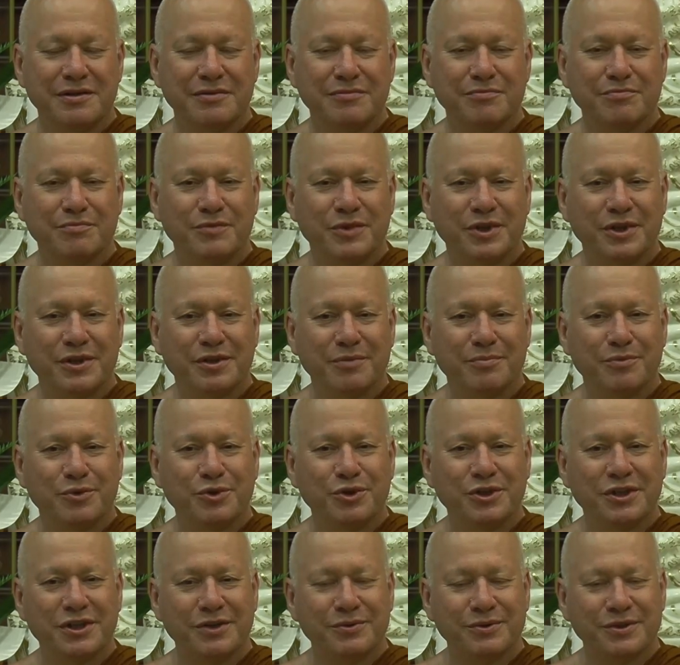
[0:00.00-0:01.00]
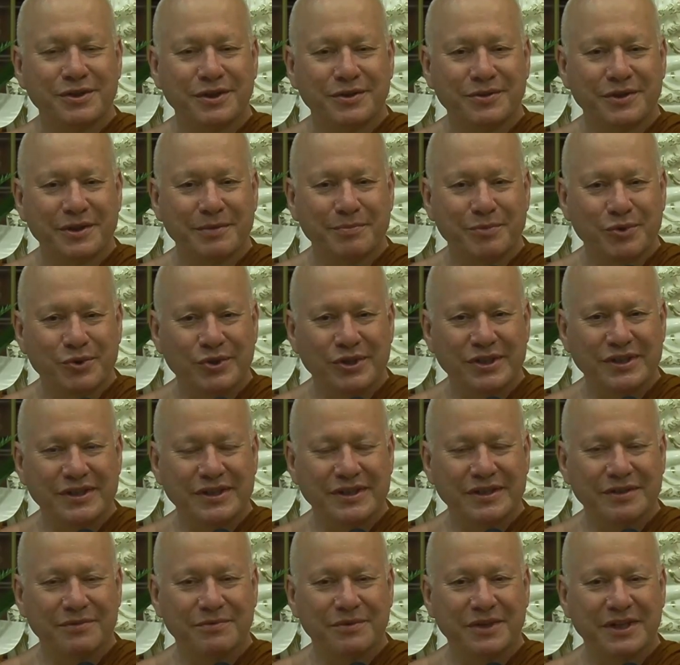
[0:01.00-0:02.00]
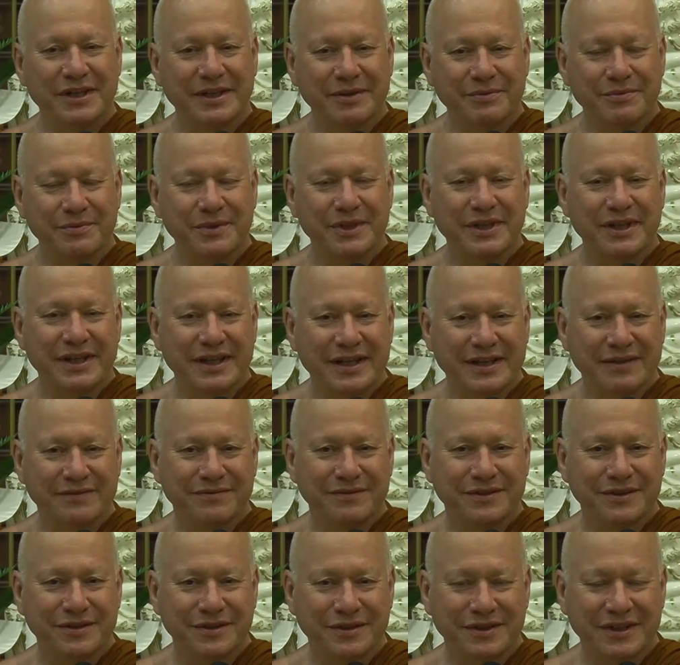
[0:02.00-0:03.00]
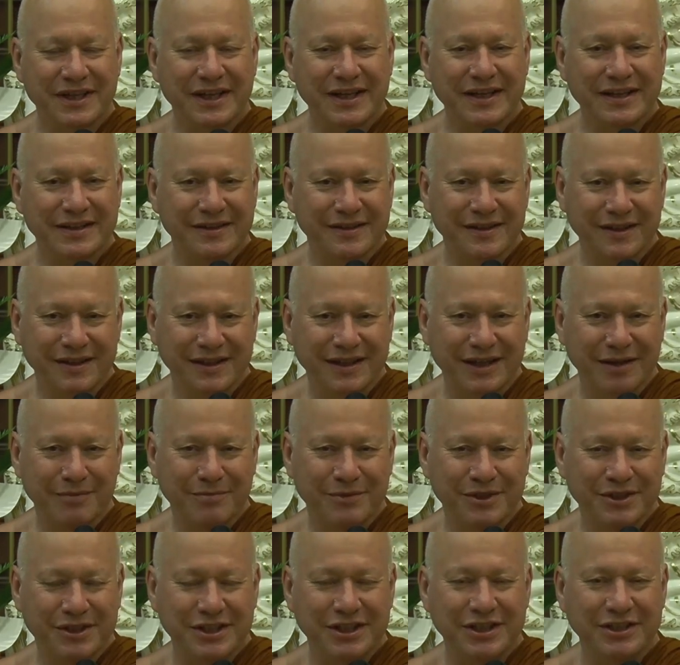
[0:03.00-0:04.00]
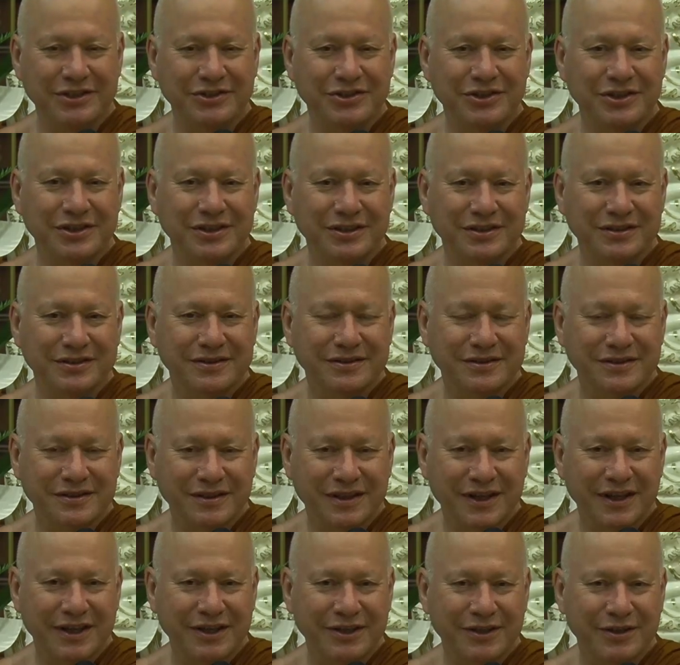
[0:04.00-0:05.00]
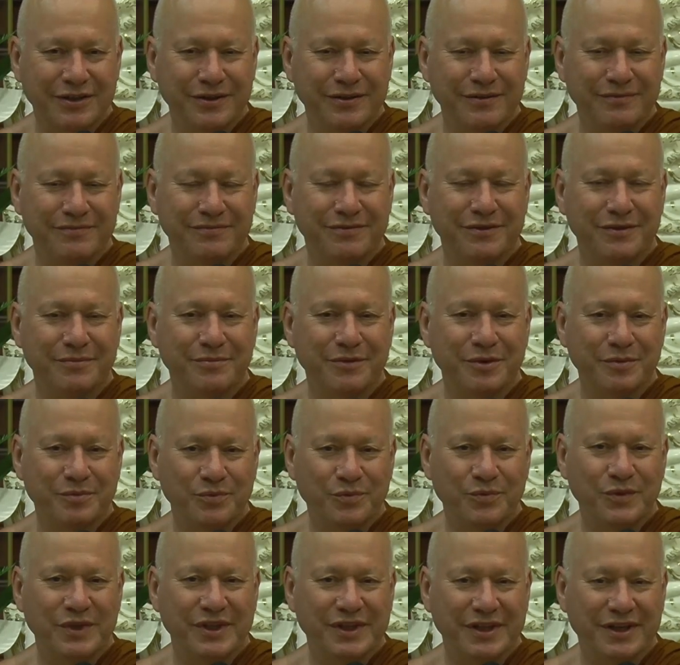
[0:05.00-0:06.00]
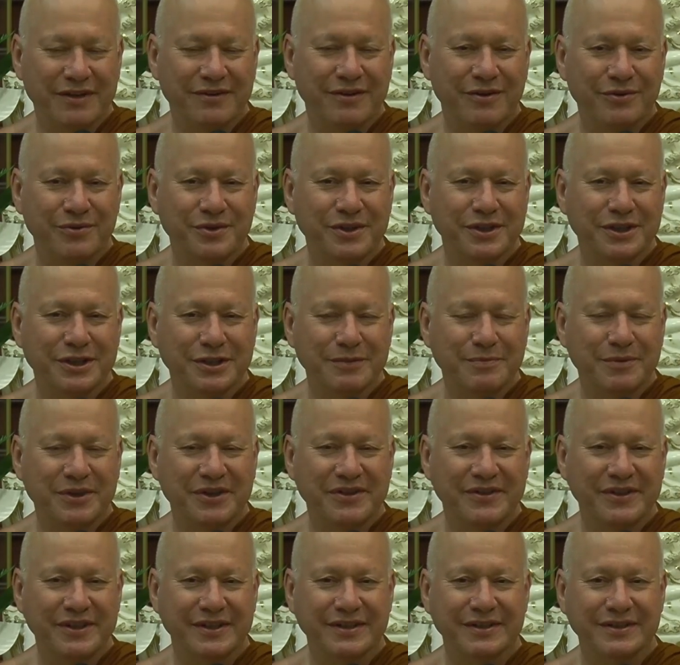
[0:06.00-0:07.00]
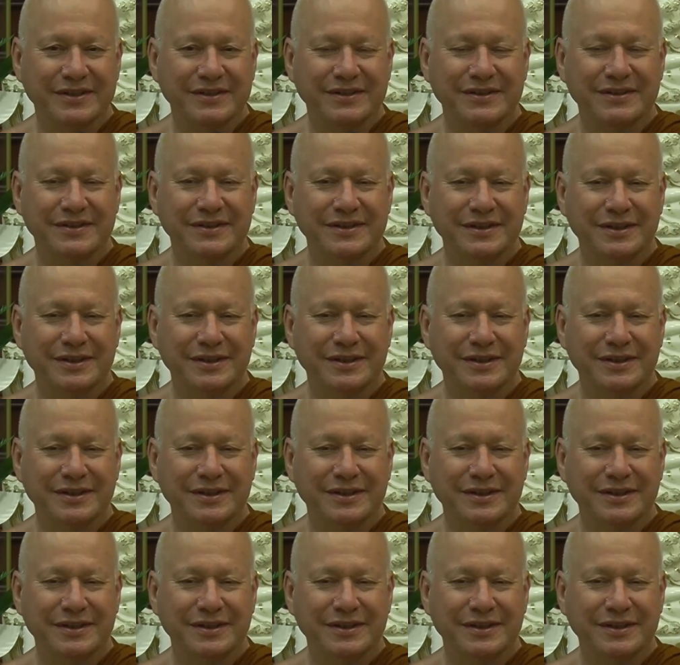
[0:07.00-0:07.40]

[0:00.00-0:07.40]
But the Buddha was only pointing the way. We have to take the Dhamma teachings and learn from them with our own experience.